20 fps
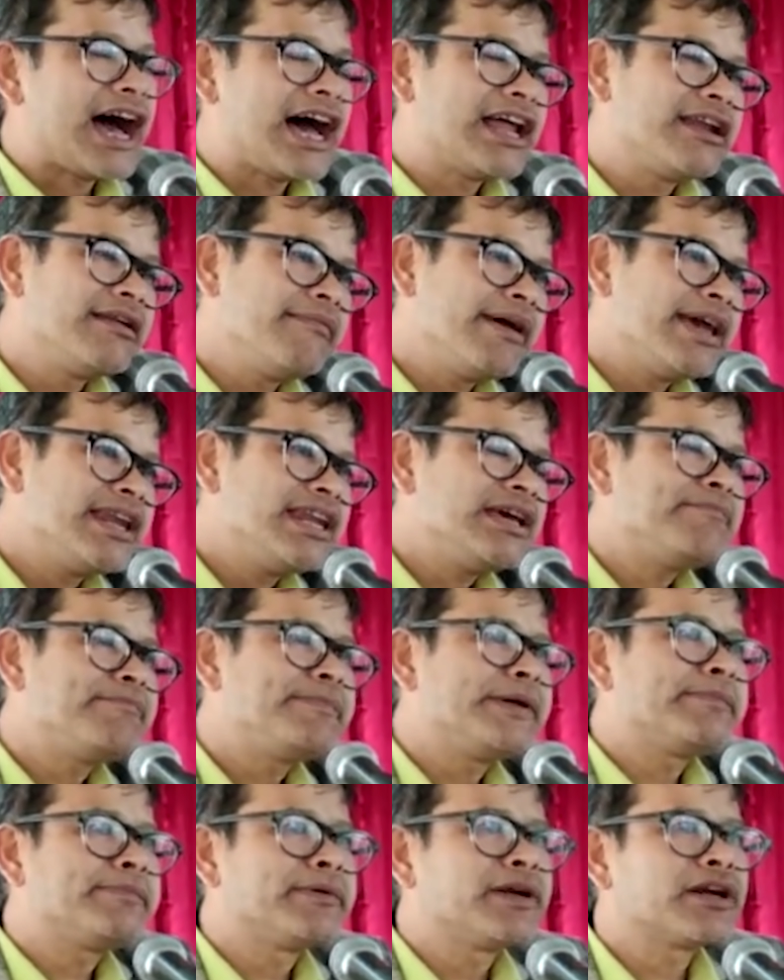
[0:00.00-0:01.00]
And
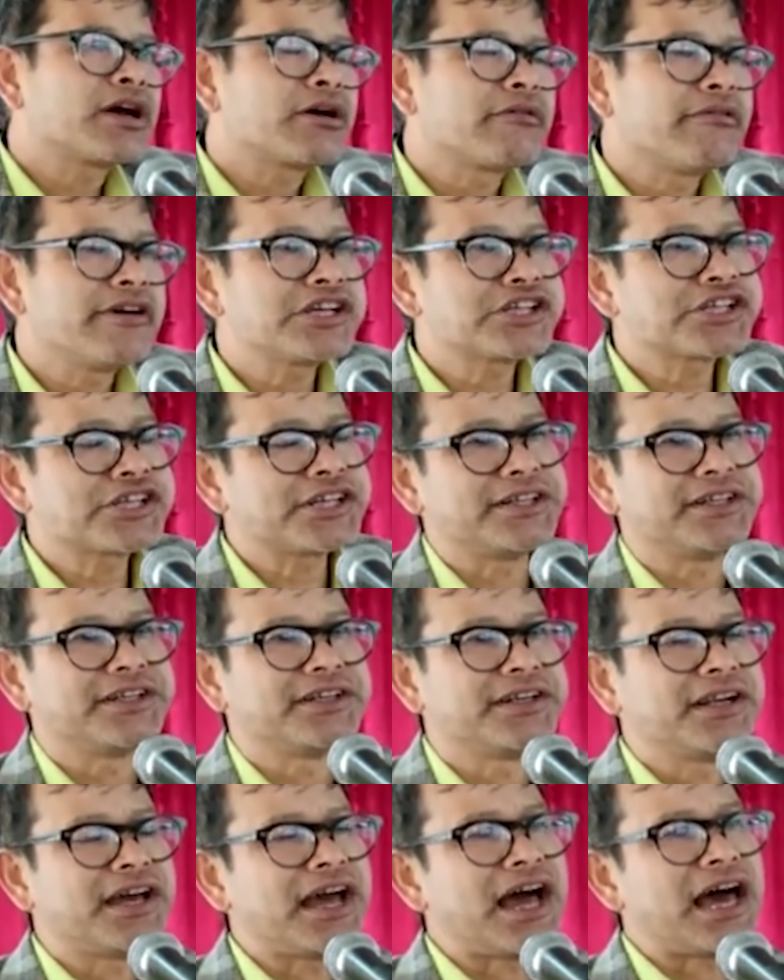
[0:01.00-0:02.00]
many people
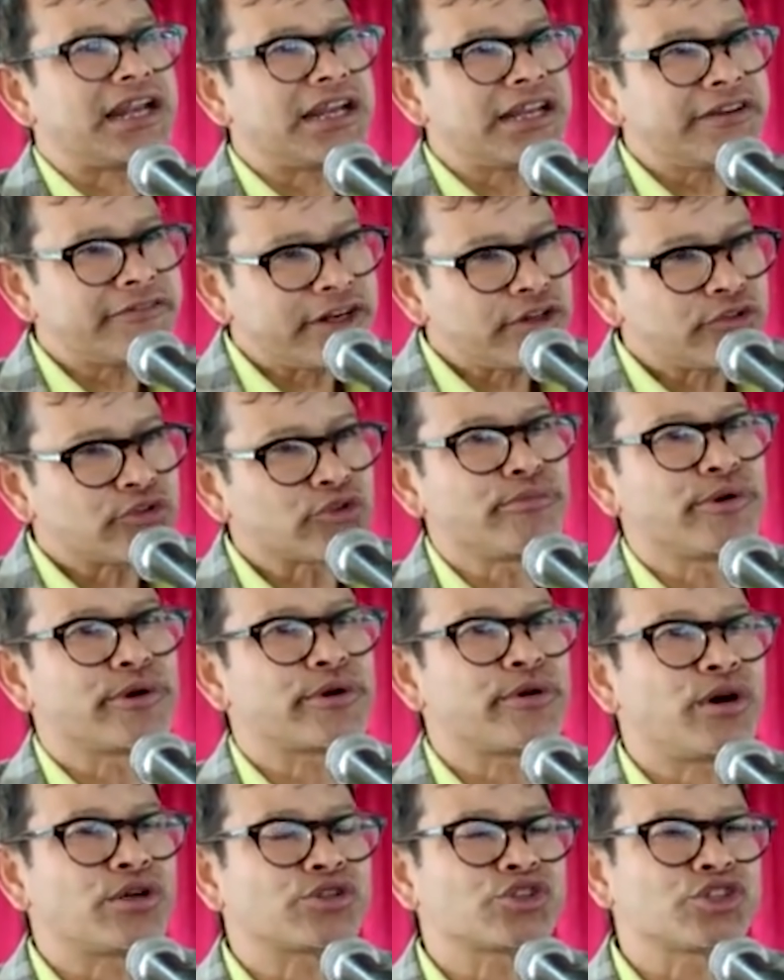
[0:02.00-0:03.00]
question, and even
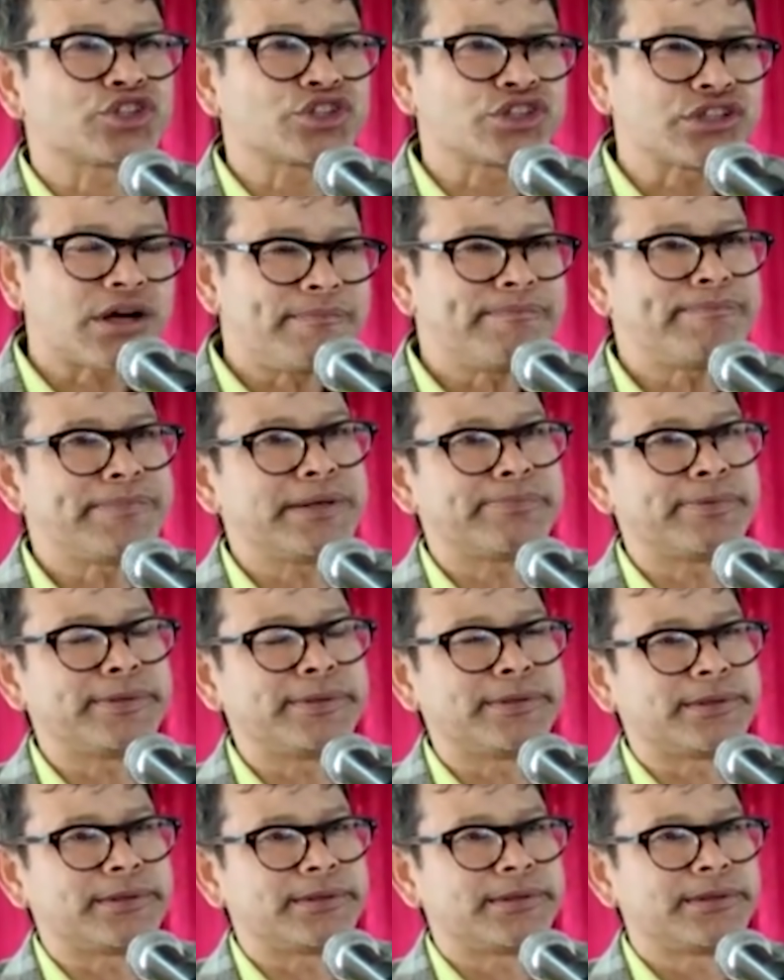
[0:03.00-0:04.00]
tomorrow also some
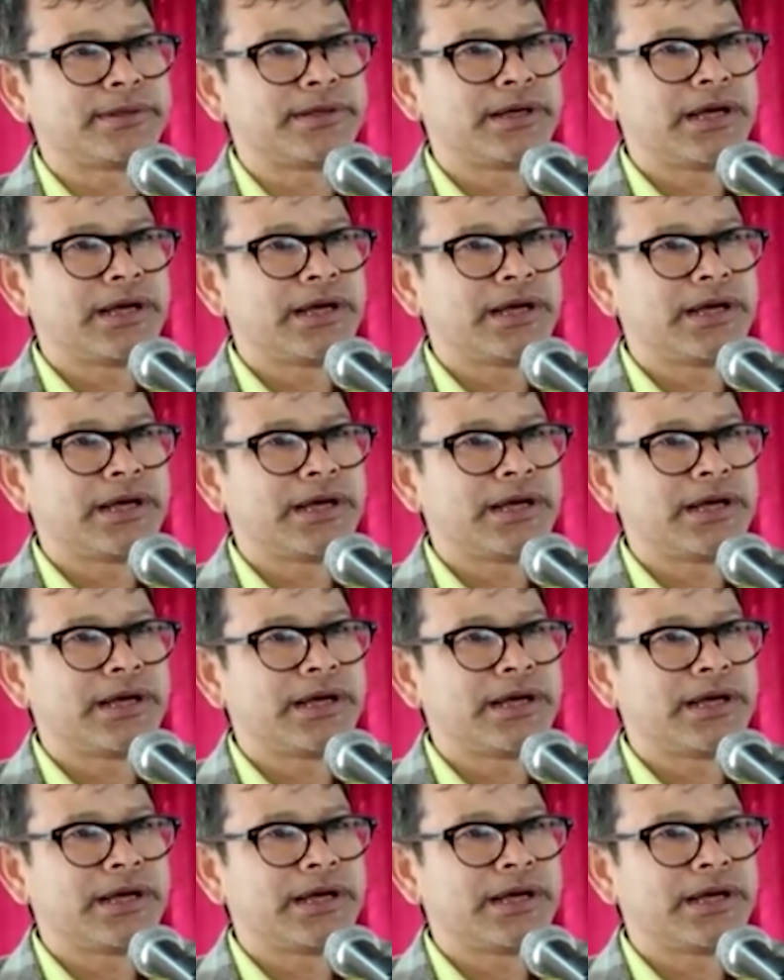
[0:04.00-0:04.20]
people